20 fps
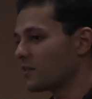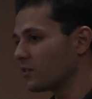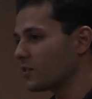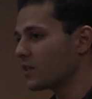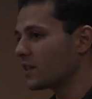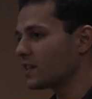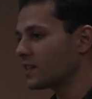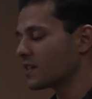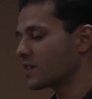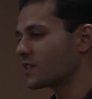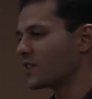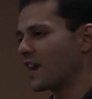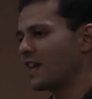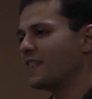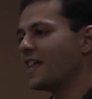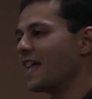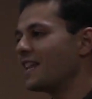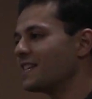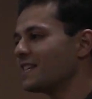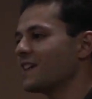look at this guy,
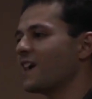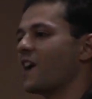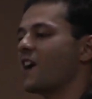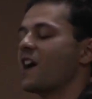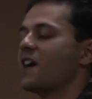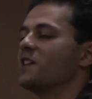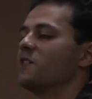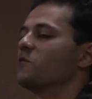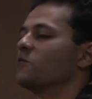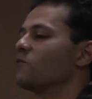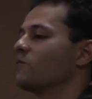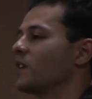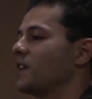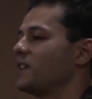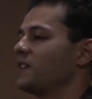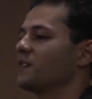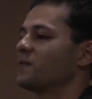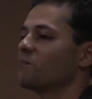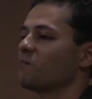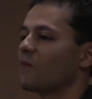that's not how you
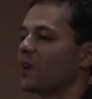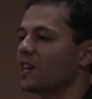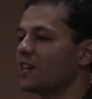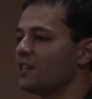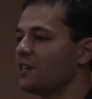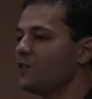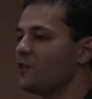raise money.